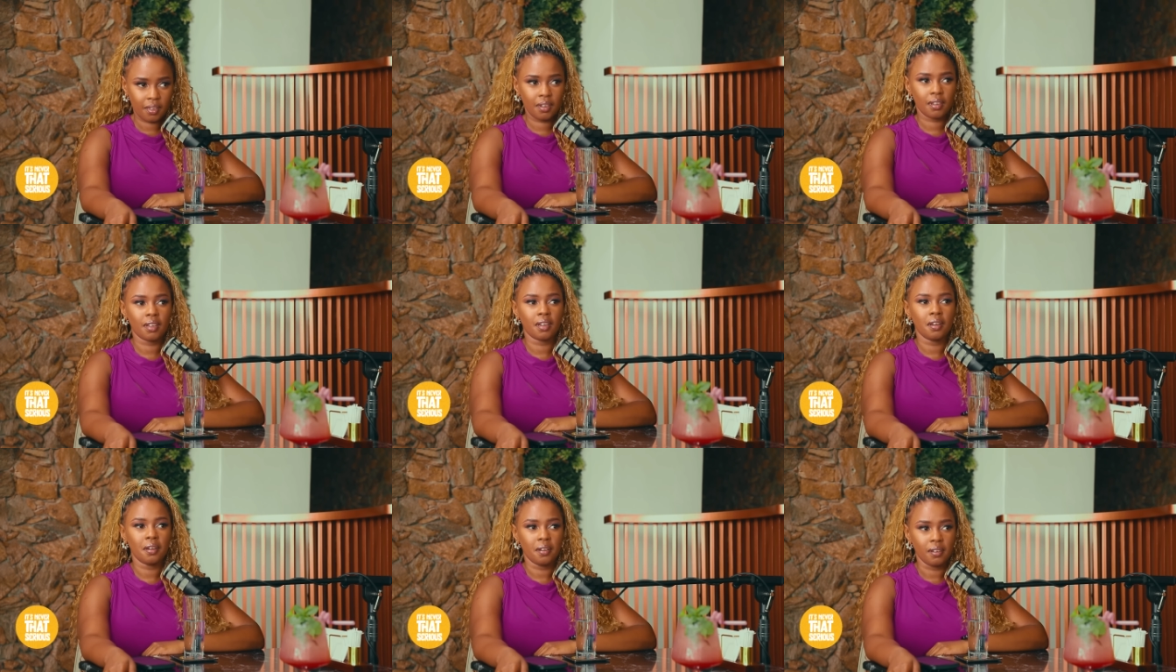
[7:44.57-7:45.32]

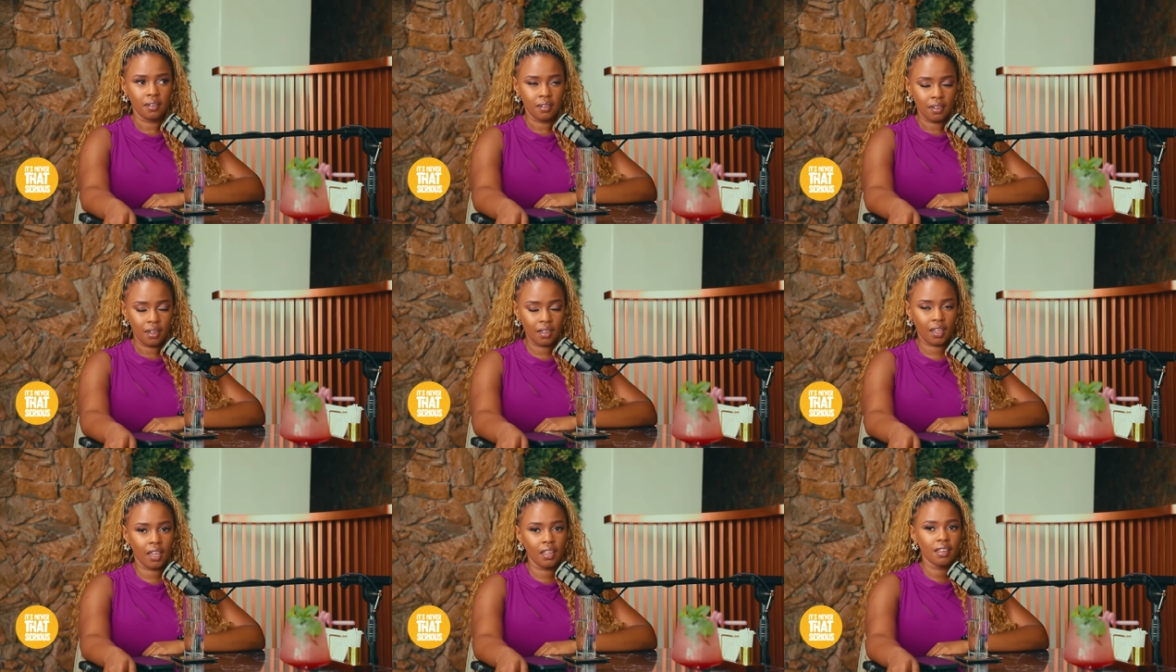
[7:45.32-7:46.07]
Yeah.
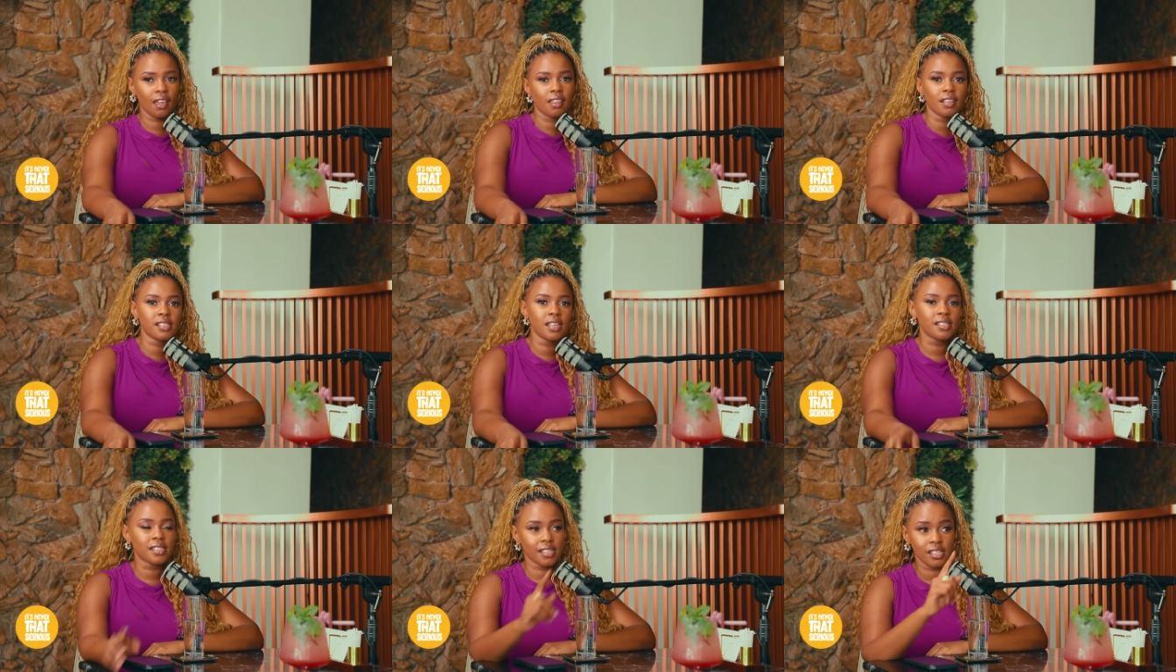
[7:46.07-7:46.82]
Okay. Yeah,
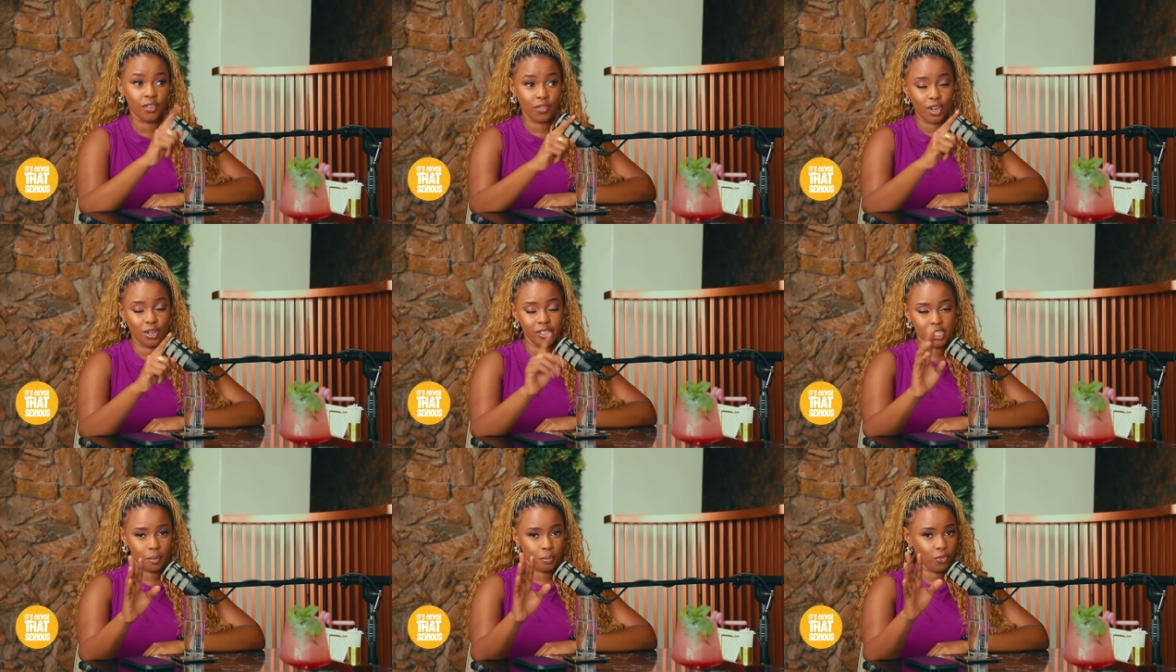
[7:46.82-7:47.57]
that's a very
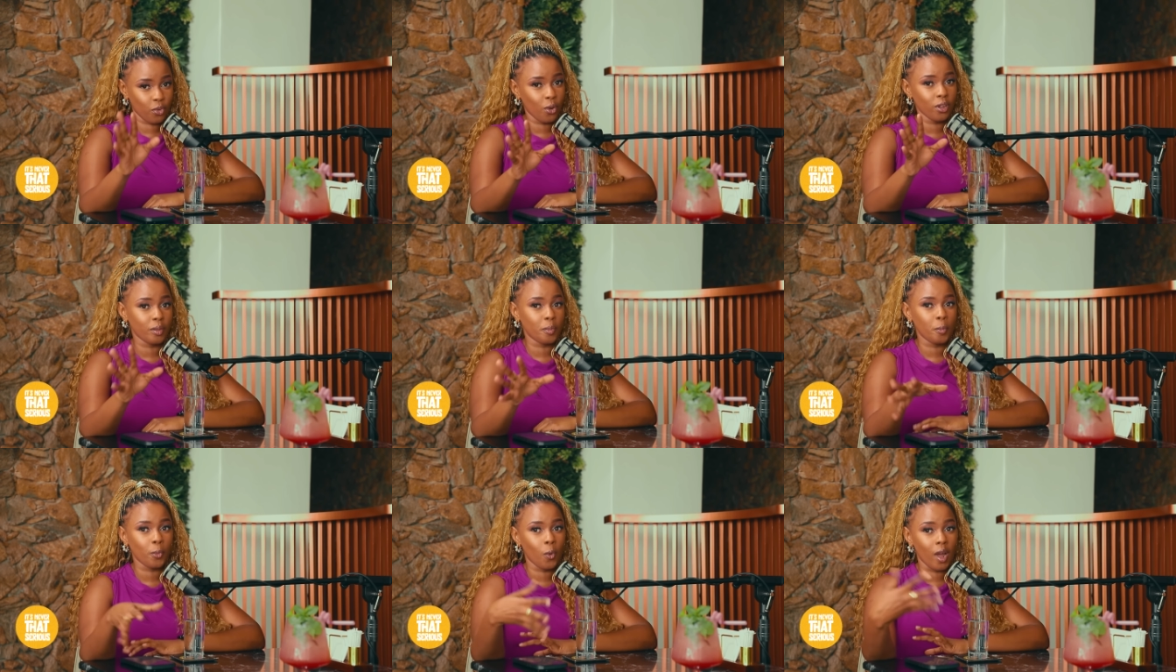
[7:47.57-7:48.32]
good tip for all the
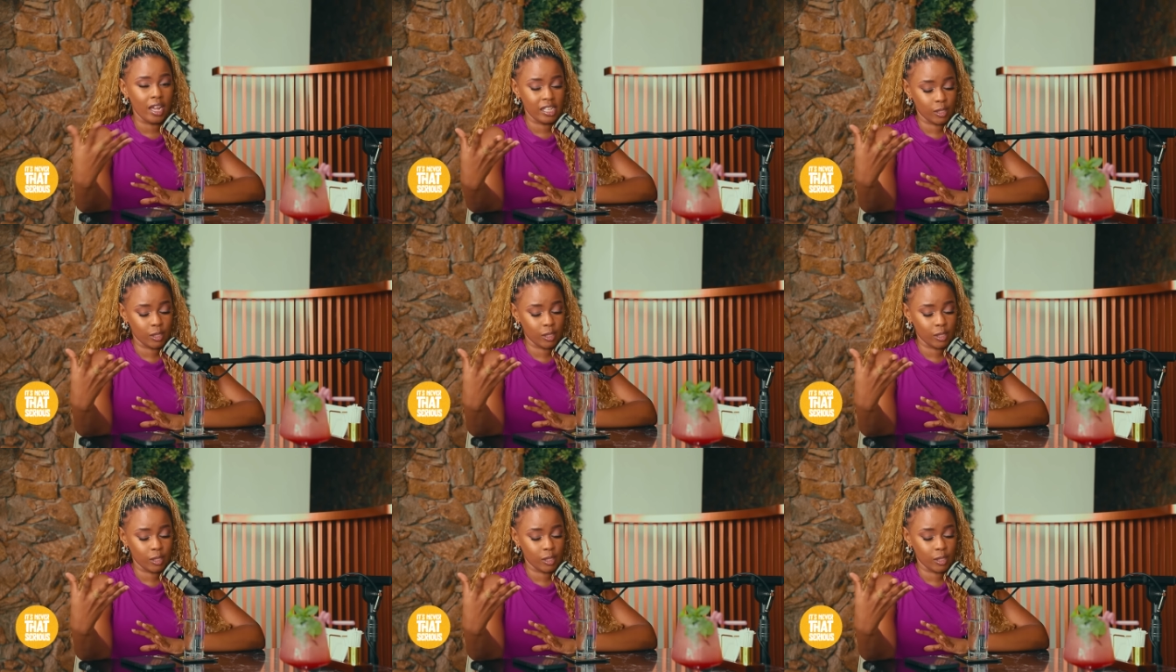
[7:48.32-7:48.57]
people who are